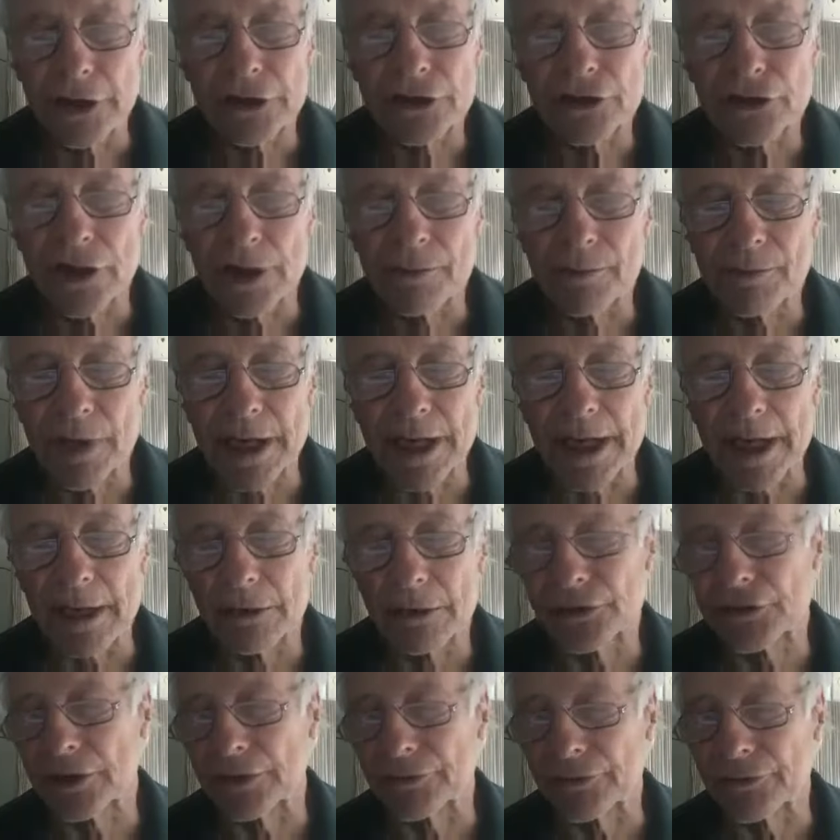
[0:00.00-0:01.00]
somebody
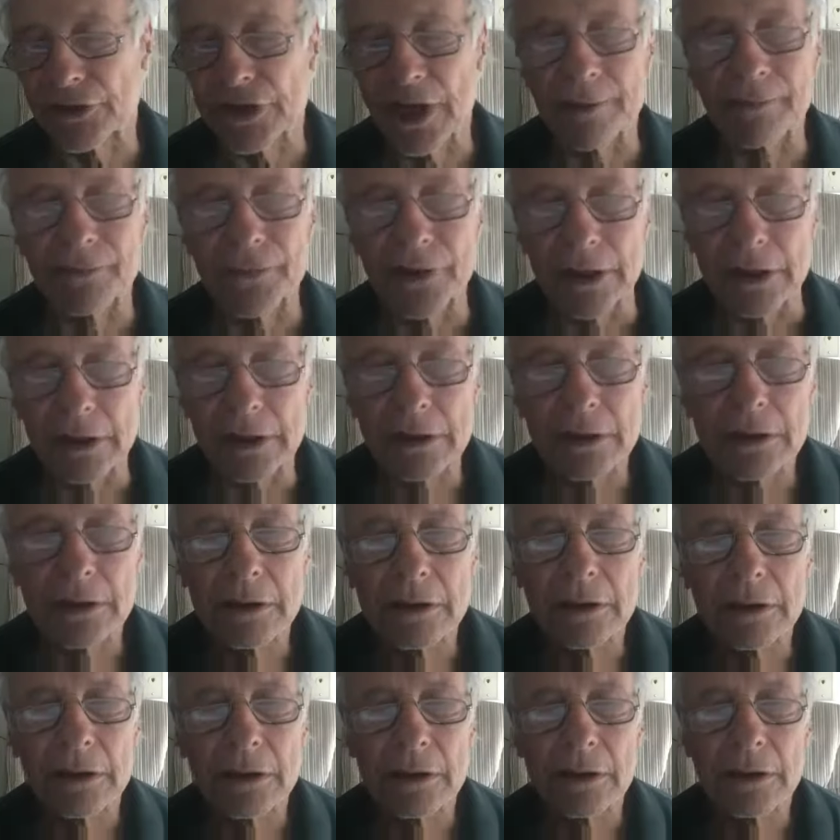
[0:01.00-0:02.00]
else of something,
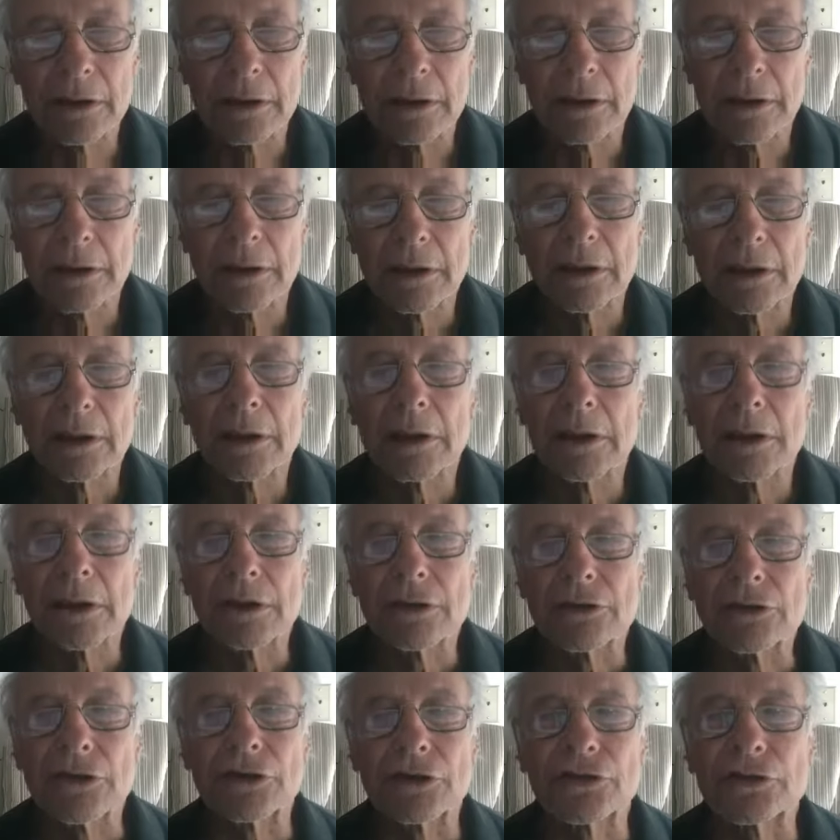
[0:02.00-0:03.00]

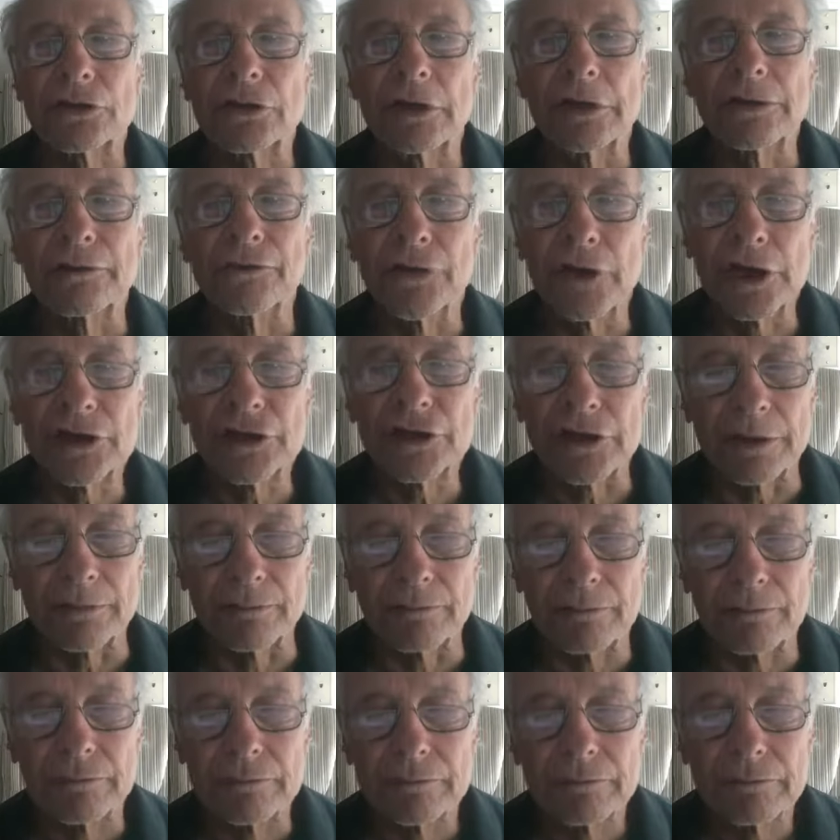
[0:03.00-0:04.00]
just convince them,
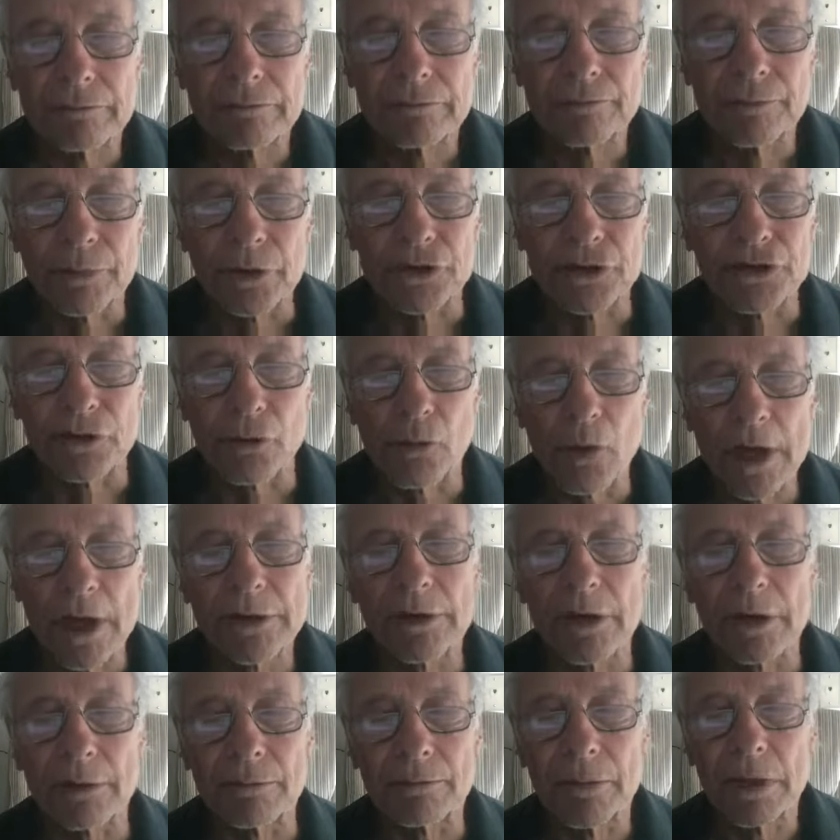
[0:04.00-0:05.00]
persuade
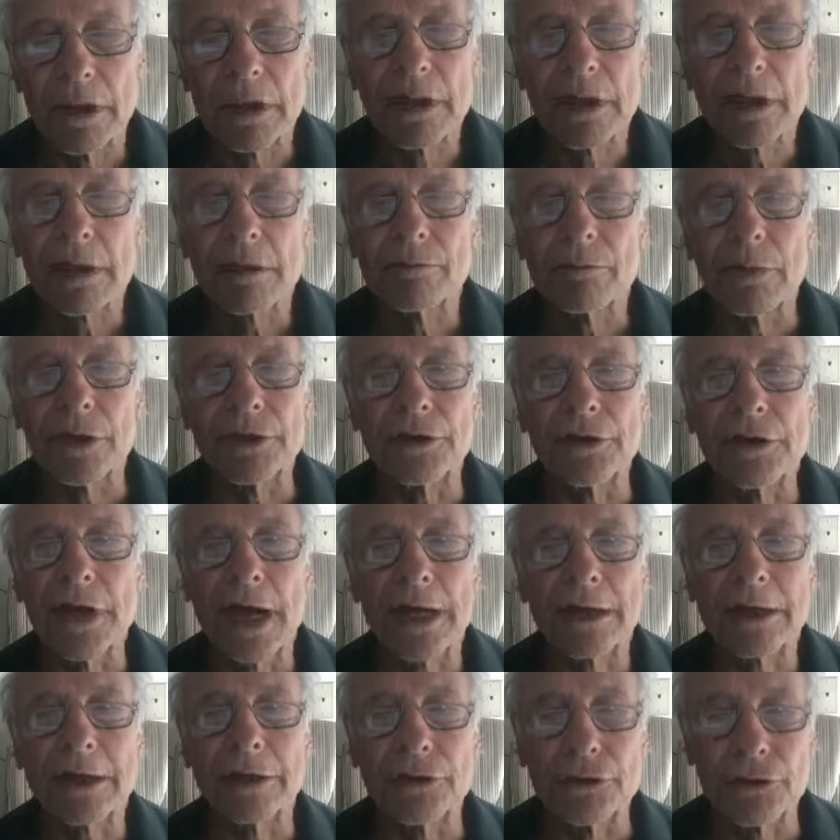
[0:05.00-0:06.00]
them, but you're
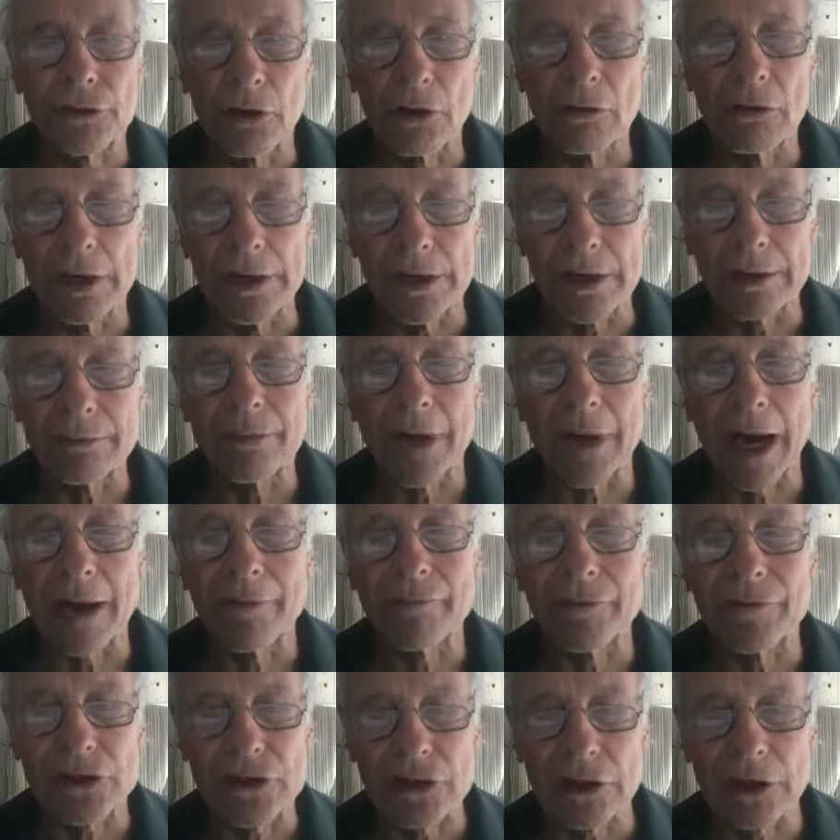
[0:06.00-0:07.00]
not controlling them.
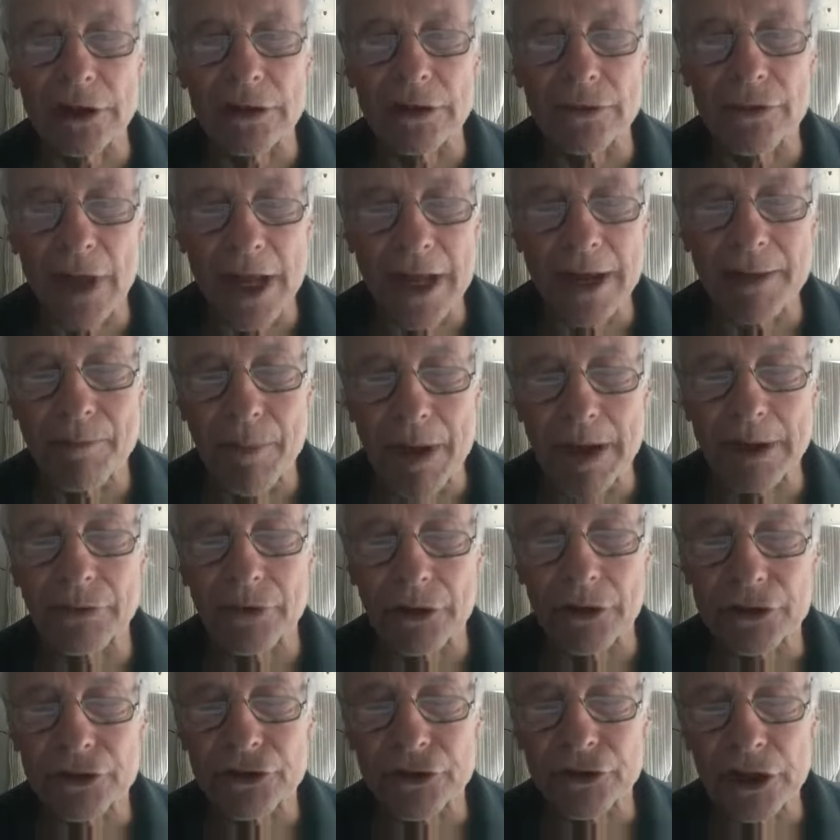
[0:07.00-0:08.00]
Obviously, they make the
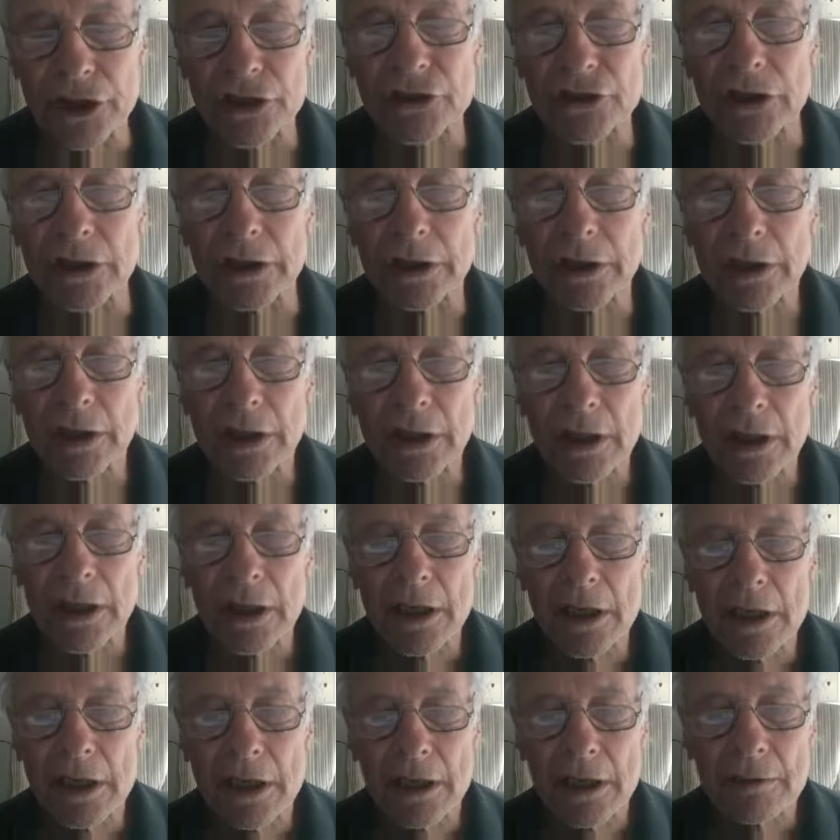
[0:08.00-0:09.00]
decision.
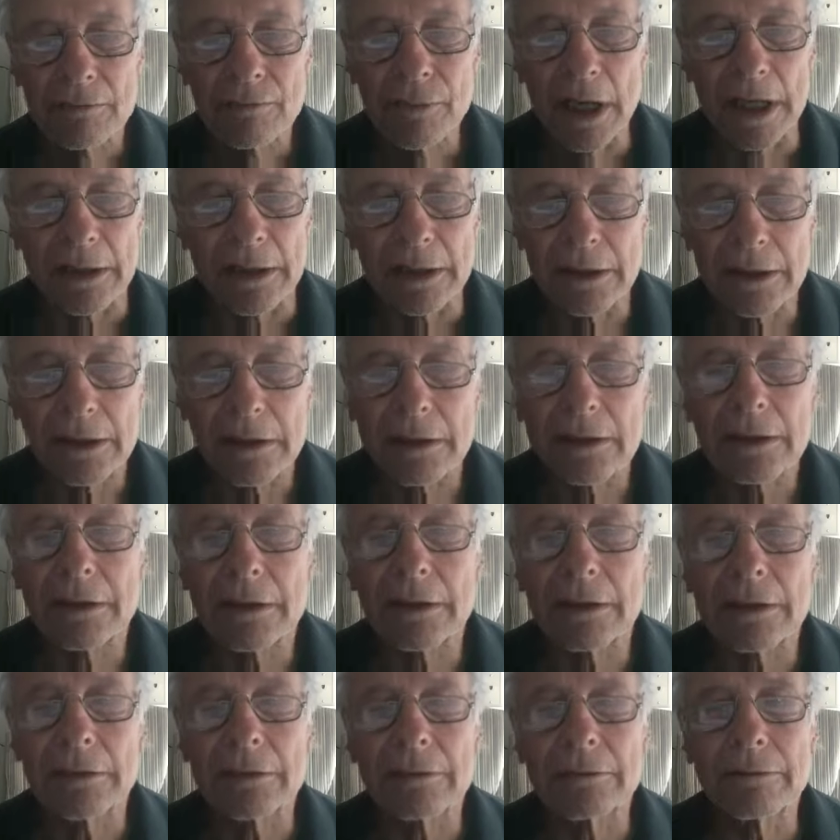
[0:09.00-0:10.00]
But,
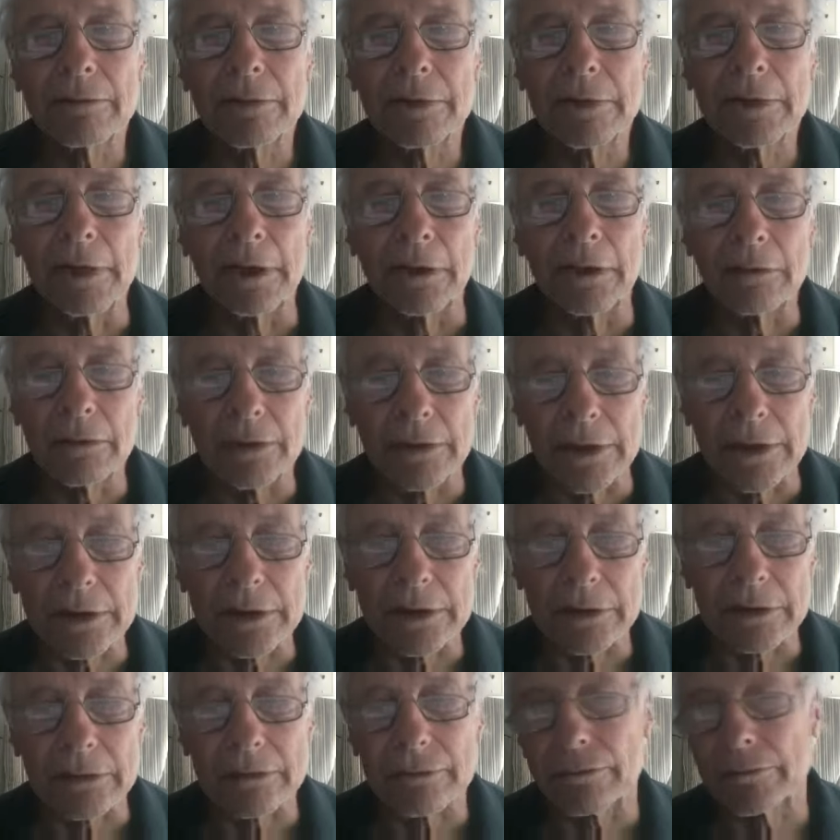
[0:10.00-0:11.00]

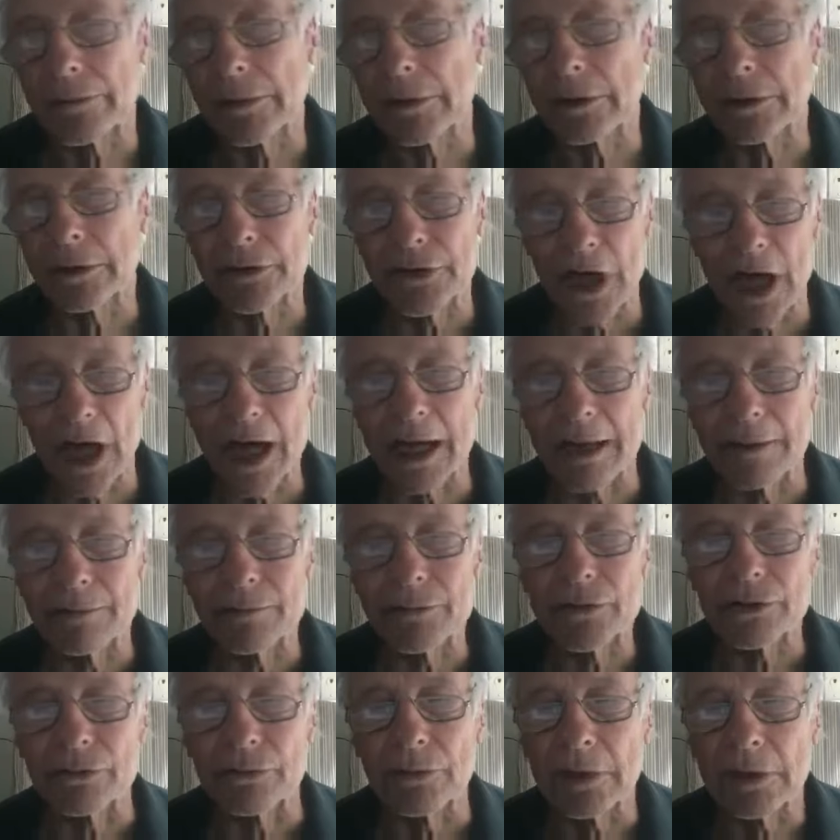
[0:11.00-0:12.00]
there are
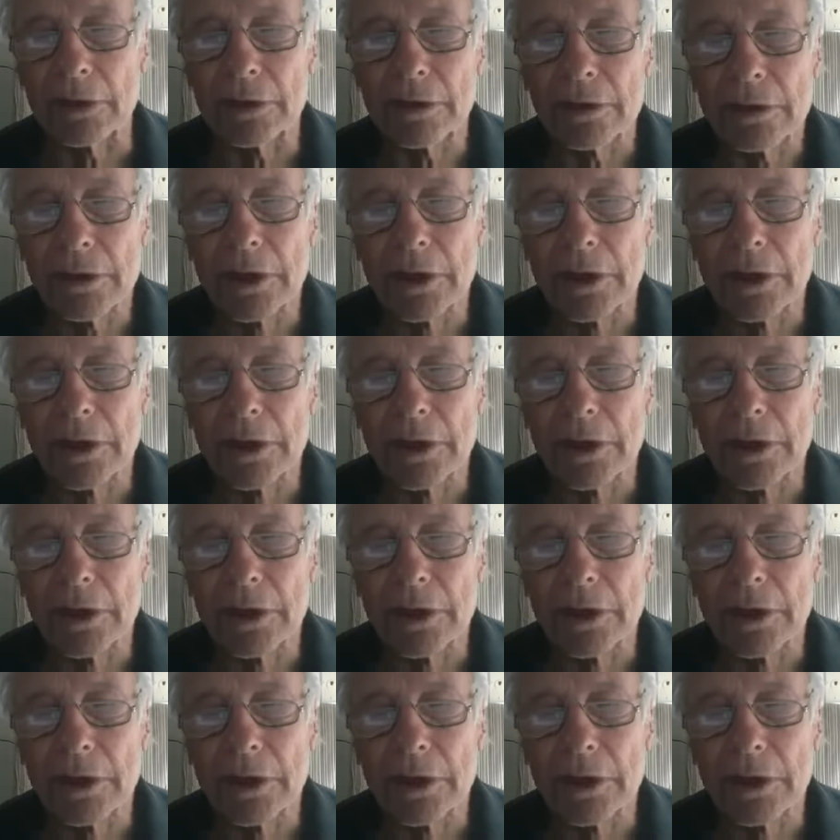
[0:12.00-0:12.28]
times where